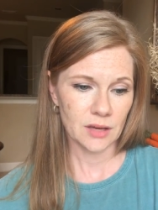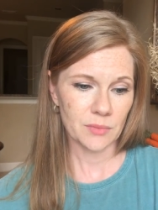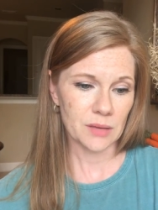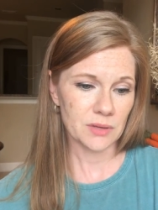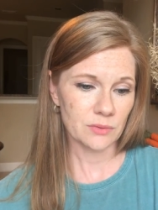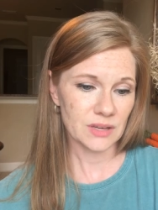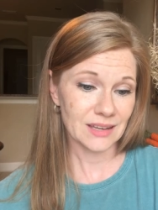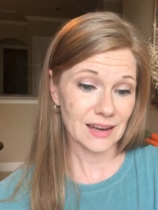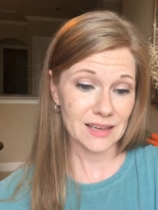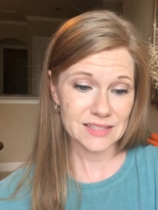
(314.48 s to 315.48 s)
Maybe we
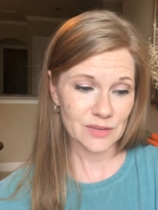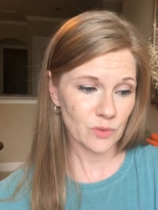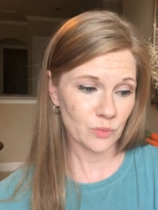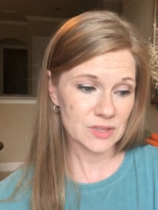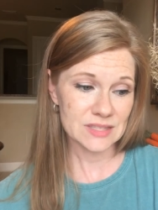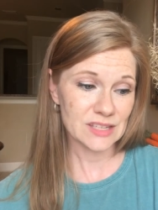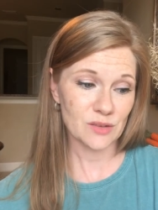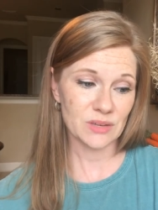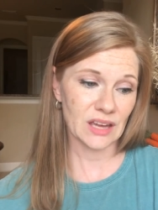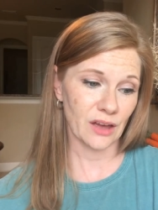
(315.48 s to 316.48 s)
can ask Him when we see
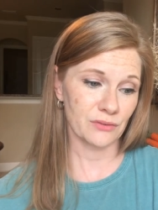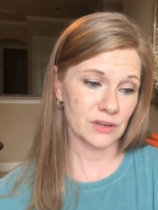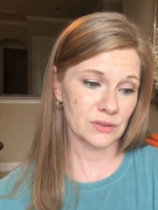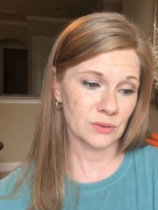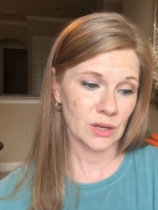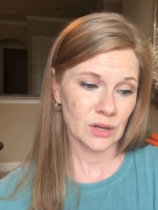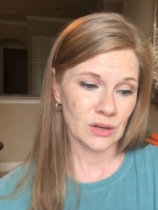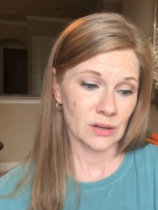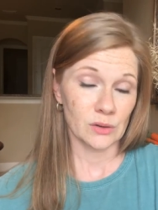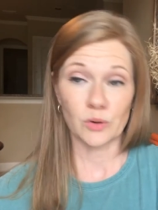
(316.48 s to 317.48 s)
Him in heaven,
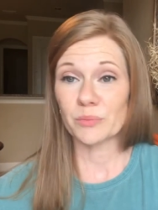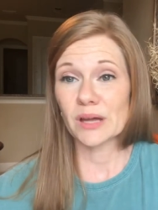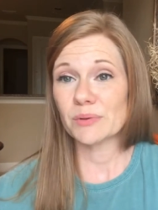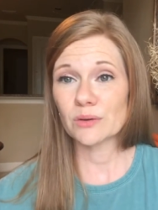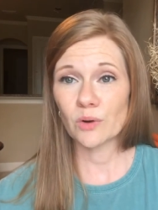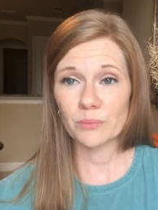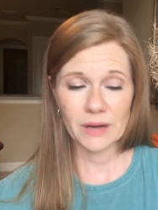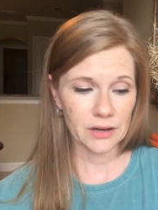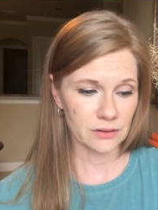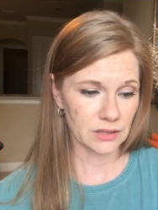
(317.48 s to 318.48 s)
or maybe it won't
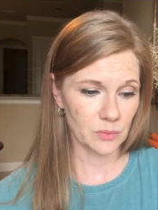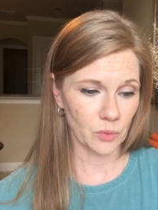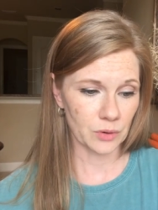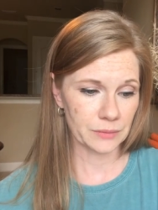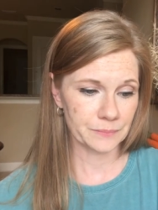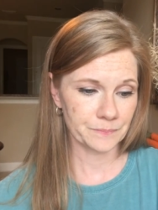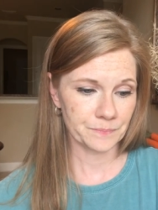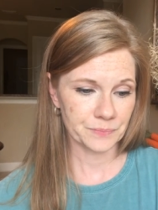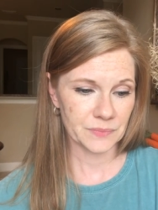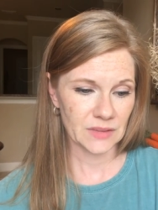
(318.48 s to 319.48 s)
matter anymore.
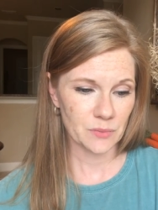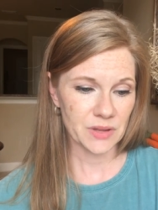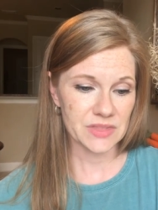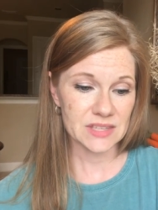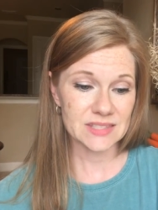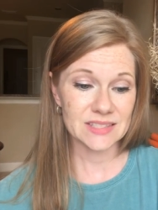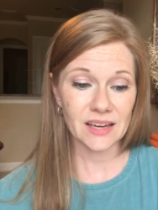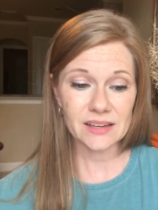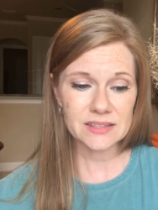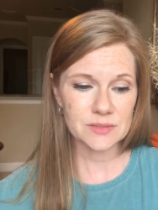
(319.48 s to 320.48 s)
But this
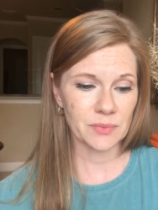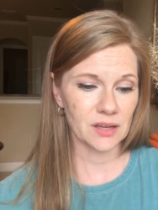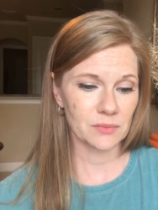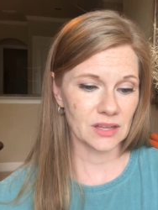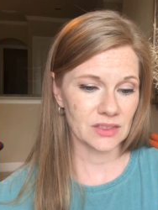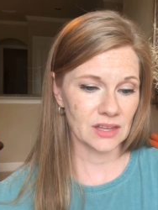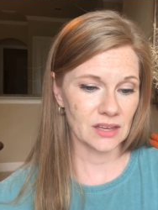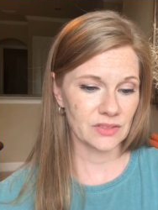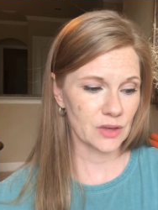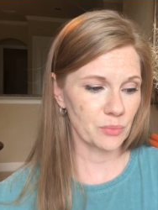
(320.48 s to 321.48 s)
does make me
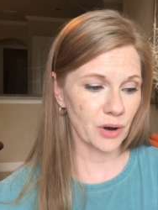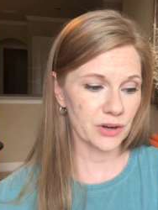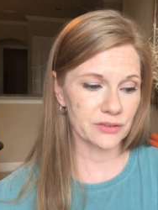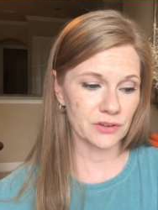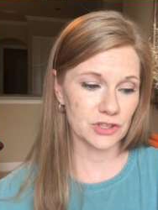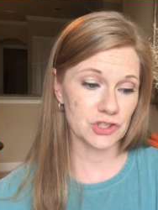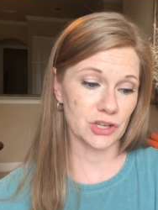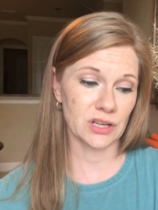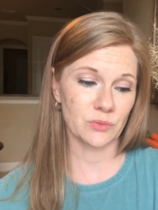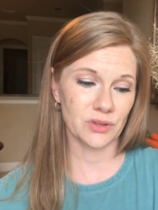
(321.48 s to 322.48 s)
think that part of our
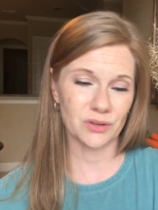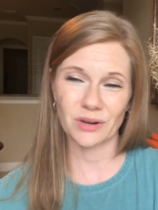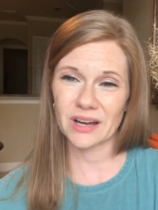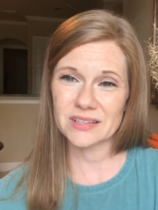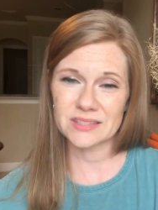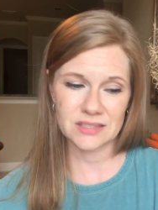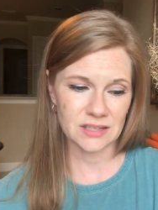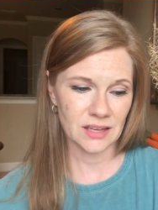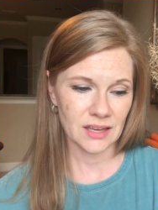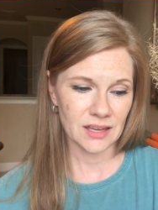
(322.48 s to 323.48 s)
journey with Christ
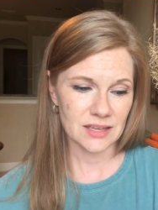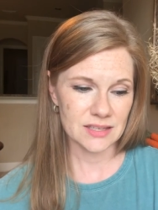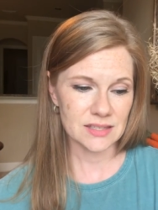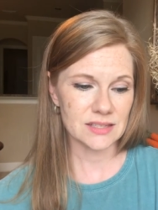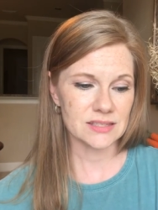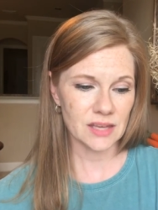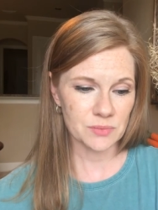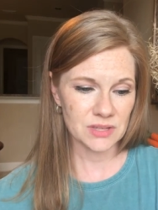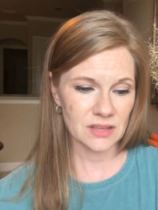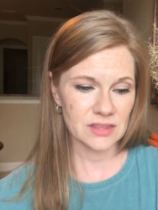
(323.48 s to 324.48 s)
is
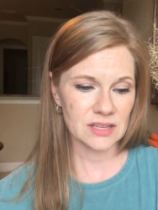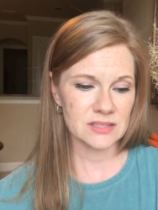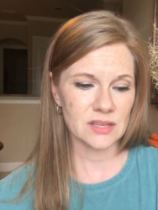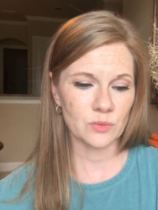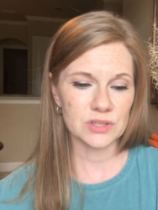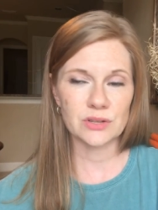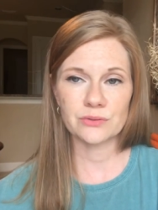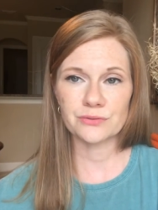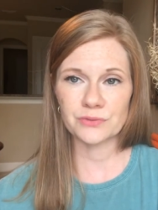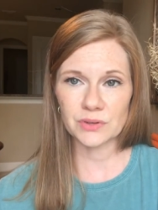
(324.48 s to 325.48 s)
accepting things that we
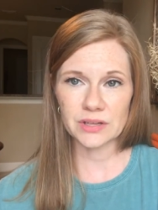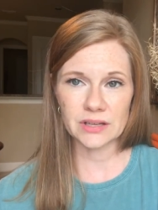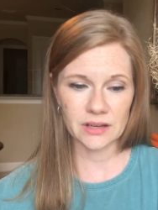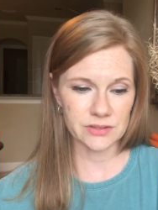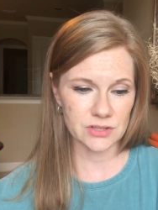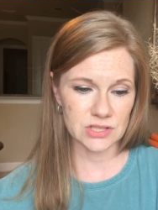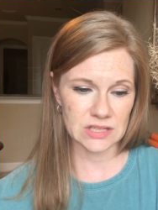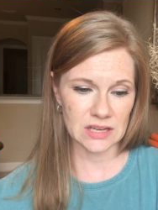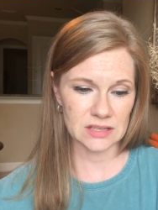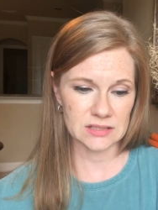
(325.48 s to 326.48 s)
don't fully
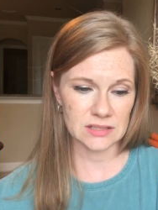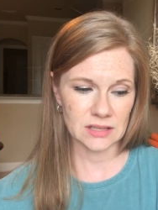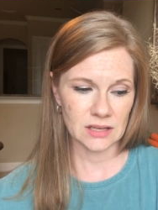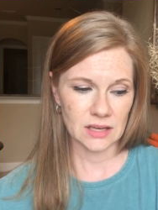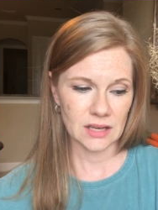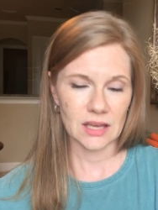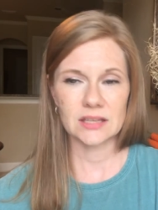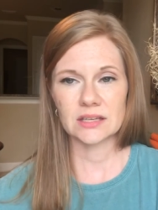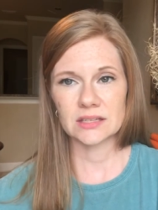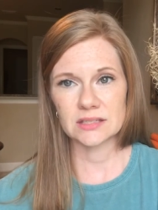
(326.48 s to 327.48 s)
understand
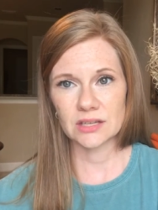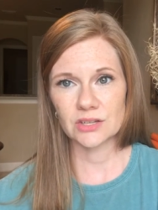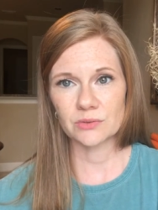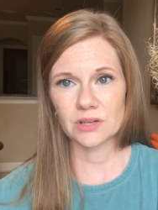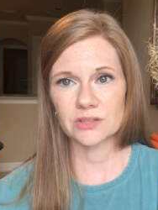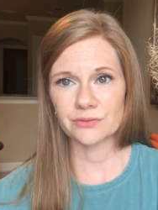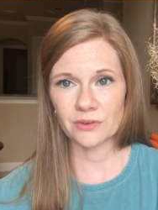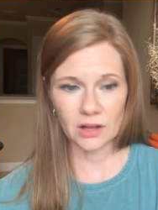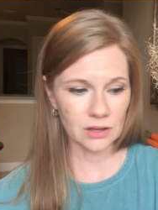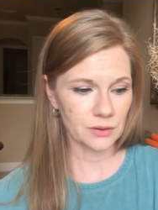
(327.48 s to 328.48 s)
and continuing to
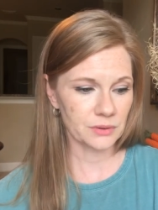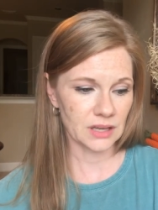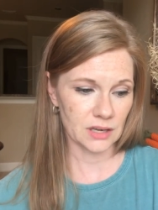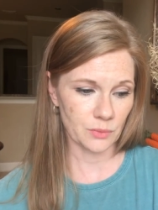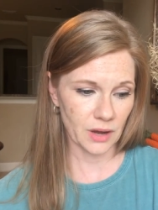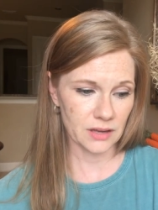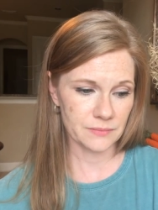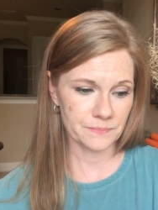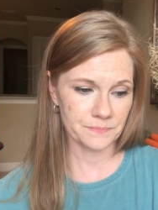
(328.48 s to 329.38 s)
follow anyway.